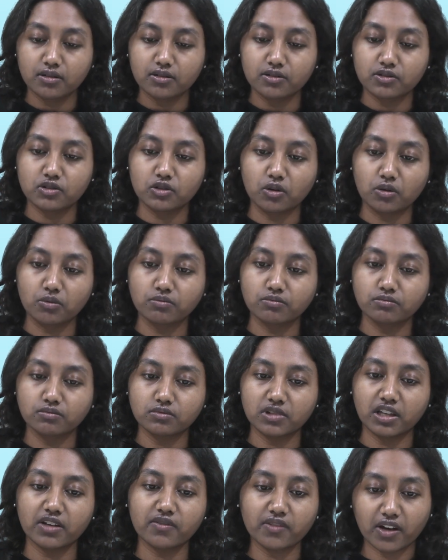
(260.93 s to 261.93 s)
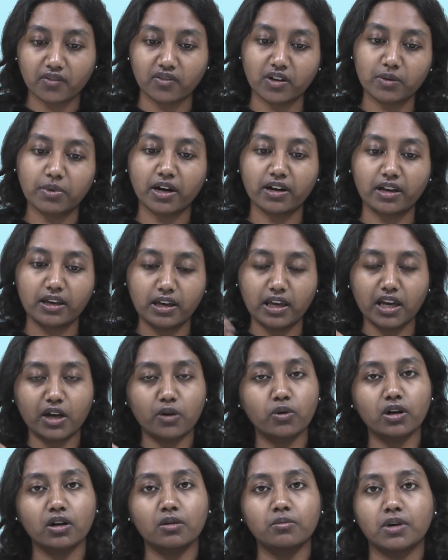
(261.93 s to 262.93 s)
So give everybody
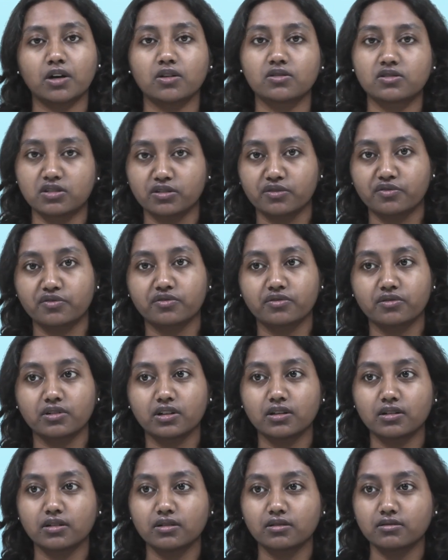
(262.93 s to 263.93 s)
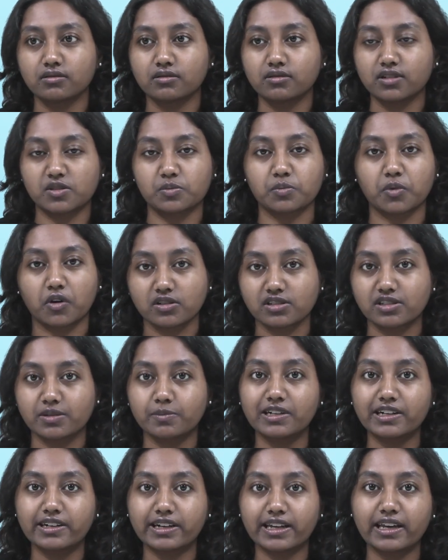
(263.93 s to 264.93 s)
equal amounts of
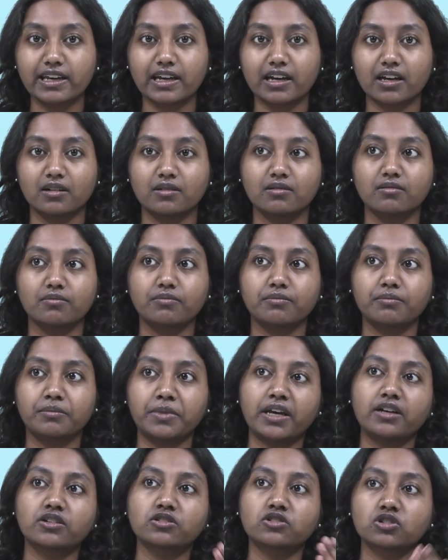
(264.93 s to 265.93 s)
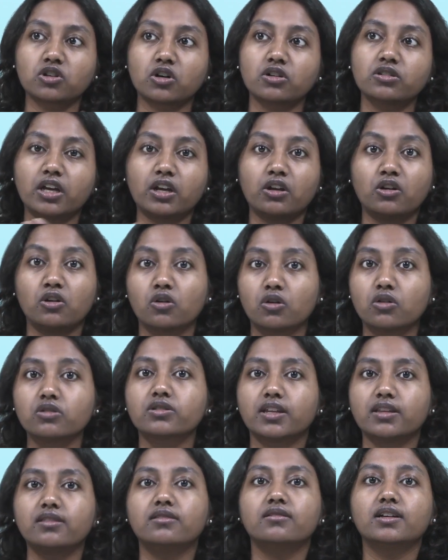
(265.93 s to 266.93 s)
responsibility and make sure they know
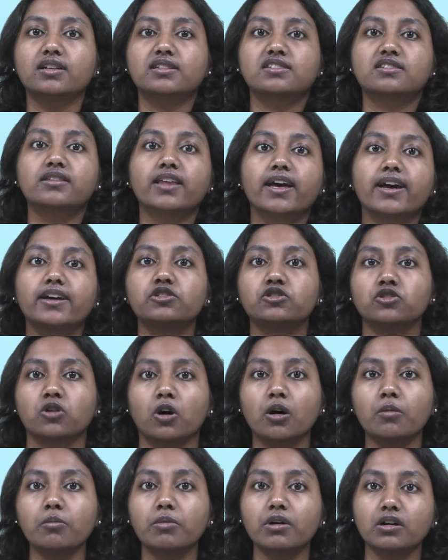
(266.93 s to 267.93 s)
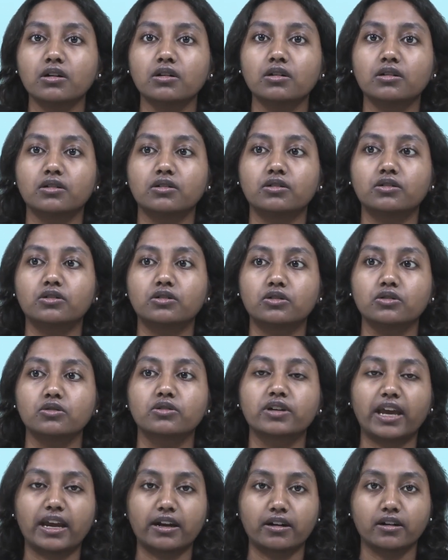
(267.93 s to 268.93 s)
that it's their job to
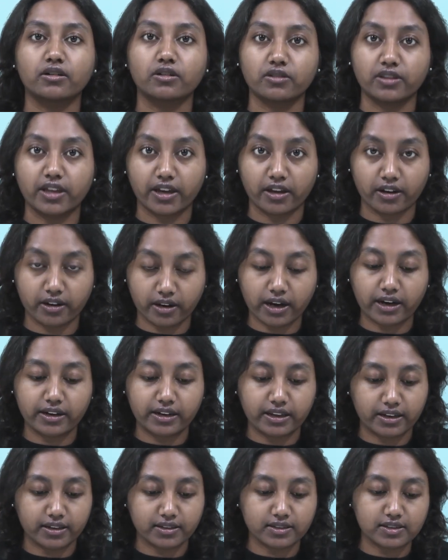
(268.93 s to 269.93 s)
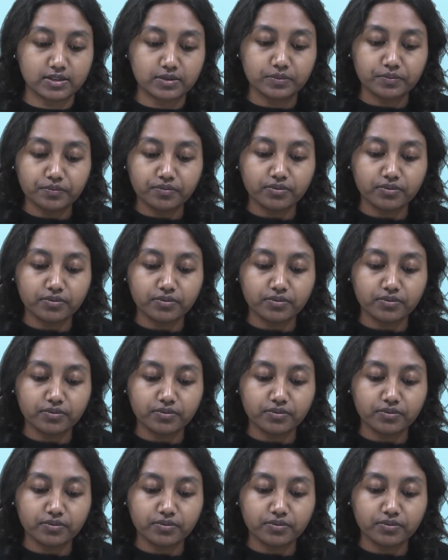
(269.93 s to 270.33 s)
cater to their ideas.